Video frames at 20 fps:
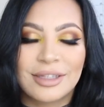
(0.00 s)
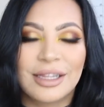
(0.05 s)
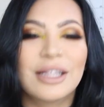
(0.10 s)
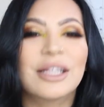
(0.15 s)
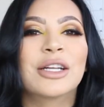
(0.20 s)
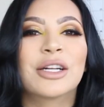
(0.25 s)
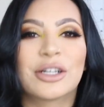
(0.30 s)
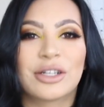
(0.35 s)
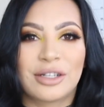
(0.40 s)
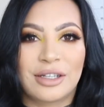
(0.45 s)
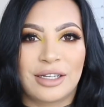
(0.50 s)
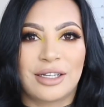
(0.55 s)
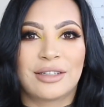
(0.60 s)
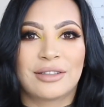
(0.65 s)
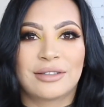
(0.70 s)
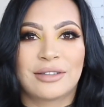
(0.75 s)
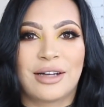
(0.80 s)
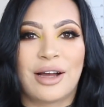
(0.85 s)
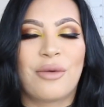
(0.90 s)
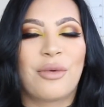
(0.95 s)

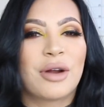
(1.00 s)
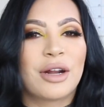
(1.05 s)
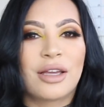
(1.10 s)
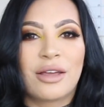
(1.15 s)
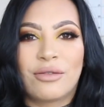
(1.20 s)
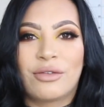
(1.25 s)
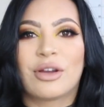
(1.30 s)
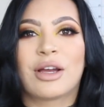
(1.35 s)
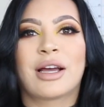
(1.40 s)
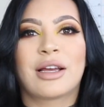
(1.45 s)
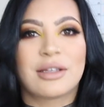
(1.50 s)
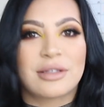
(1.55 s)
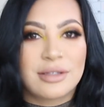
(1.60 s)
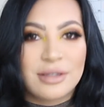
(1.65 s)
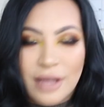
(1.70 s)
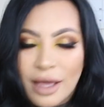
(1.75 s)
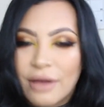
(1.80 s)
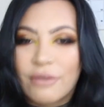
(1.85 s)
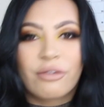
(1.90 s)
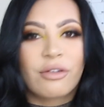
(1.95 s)
Literally, I want to give you
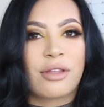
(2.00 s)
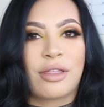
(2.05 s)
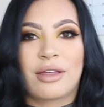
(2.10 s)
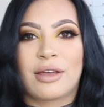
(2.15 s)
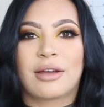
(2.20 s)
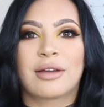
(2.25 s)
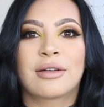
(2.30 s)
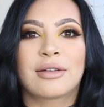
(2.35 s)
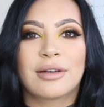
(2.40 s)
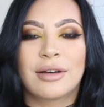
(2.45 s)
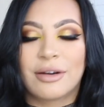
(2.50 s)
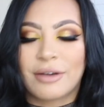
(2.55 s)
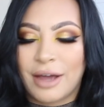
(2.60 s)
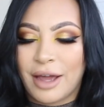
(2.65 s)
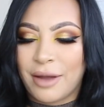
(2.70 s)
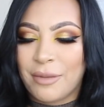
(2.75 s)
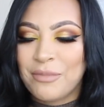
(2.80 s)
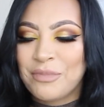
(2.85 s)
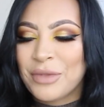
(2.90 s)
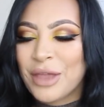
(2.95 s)
guys everything,
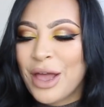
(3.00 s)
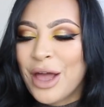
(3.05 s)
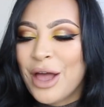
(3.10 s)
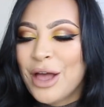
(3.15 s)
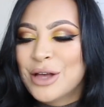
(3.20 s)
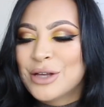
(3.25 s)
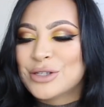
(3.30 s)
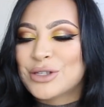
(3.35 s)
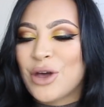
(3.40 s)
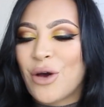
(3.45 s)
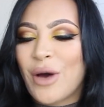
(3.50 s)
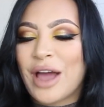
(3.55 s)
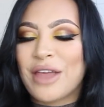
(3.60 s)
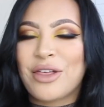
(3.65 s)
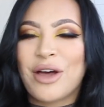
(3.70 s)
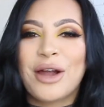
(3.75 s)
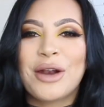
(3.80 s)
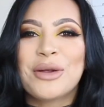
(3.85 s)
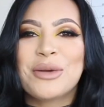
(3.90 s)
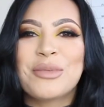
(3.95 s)
okay? So I
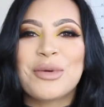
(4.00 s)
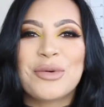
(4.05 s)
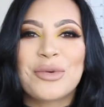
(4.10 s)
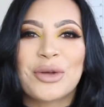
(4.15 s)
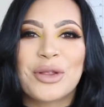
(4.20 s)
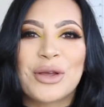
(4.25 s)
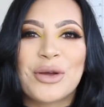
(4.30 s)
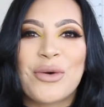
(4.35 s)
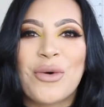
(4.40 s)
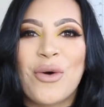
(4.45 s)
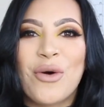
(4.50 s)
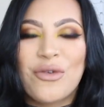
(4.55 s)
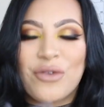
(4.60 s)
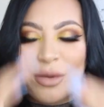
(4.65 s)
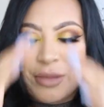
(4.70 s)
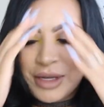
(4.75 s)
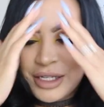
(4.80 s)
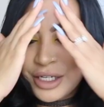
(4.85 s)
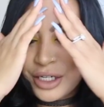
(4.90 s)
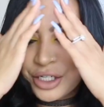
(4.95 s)
thought it would be really cool
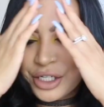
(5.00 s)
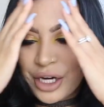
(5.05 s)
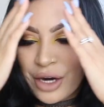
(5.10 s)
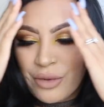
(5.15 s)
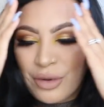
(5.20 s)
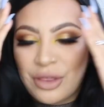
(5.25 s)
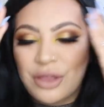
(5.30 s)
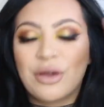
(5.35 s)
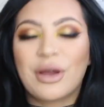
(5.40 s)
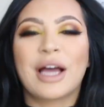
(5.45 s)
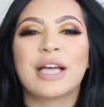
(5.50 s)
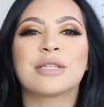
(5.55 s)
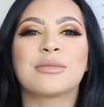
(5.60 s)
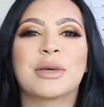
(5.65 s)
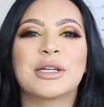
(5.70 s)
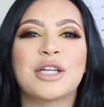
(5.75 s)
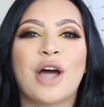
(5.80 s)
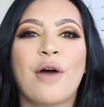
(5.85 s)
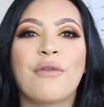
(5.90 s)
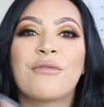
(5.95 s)
for me to share with you guys
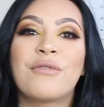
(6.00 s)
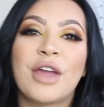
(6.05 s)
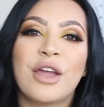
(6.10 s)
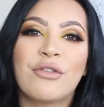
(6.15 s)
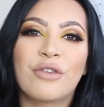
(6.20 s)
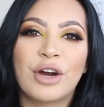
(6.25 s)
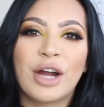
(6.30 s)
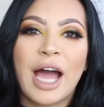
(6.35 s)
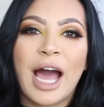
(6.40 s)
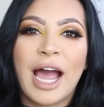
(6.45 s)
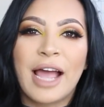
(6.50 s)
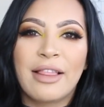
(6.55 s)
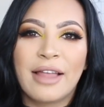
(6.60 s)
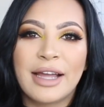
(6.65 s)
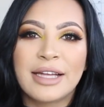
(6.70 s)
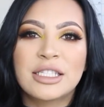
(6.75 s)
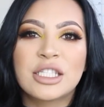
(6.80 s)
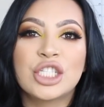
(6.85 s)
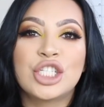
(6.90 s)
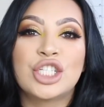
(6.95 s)
my top favorite
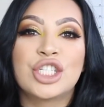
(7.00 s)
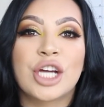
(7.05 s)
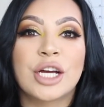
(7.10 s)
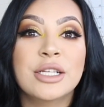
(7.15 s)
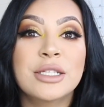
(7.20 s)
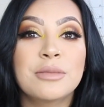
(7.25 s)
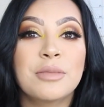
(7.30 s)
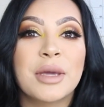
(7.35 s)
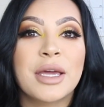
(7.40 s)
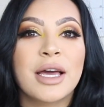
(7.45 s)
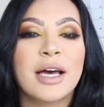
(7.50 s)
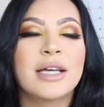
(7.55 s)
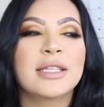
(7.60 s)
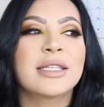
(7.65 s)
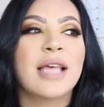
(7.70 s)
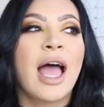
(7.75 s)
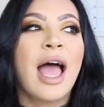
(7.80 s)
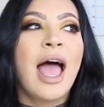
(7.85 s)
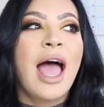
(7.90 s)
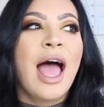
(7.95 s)
highlights just because
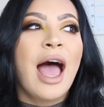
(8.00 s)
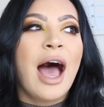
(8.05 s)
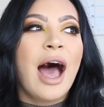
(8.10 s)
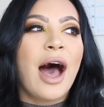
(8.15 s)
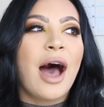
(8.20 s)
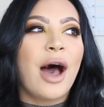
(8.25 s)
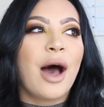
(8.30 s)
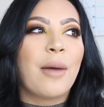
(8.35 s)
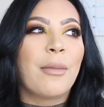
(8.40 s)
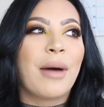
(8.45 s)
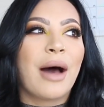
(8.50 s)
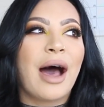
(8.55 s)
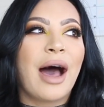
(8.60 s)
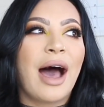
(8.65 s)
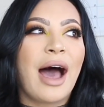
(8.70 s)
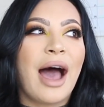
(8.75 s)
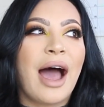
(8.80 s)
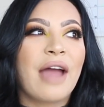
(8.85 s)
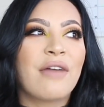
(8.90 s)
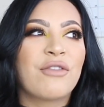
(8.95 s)
um,
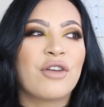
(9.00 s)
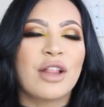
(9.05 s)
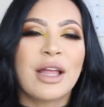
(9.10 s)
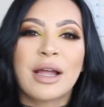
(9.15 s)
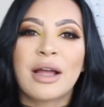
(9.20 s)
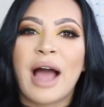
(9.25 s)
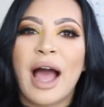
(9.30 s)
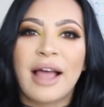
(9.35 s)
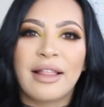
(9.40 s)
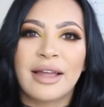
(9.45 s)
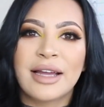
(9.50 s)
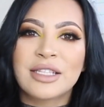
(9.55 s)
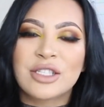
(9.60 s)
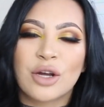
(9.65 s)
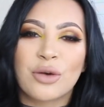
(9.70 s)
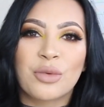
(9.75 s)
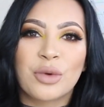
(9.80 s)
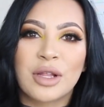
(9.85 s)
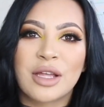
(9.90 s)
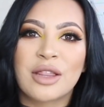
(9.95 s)
I feel like highlights
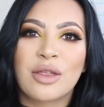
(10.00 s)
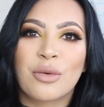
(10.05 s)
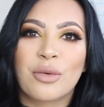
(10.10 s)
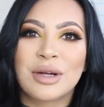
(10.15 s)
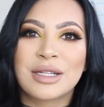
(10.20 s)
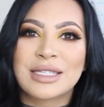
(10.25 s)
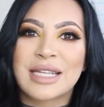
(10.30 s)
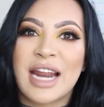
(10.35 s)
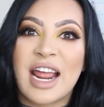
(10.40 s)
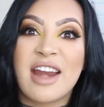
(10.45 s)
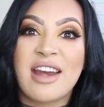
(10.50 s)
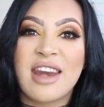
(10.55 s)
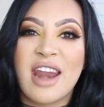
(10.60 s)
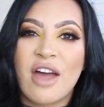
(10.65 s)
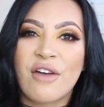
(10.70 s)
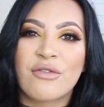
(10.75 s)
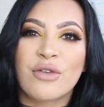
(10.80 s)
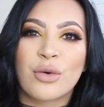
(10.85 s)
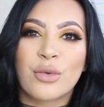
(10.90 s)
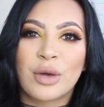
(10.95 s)
are really the ones that I
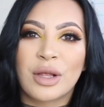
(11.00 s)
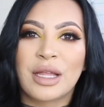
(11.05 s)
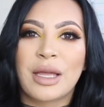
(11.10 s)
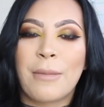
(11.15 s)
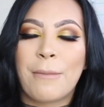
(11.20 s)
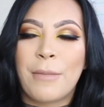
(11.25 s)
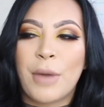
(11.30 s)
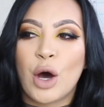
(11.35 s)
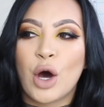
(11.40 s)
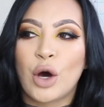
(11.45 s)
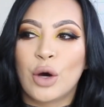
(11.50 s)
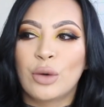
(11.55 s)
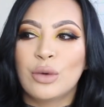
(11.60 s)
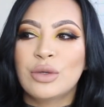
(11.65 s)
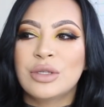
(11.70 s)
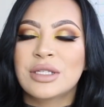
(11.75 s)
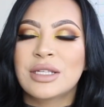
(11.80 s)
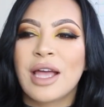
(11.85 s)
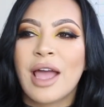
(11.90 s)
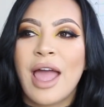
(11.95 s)
never really
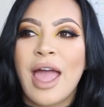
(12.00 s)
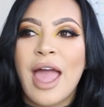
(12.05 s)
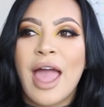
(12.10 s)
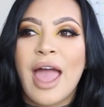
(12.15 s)
post.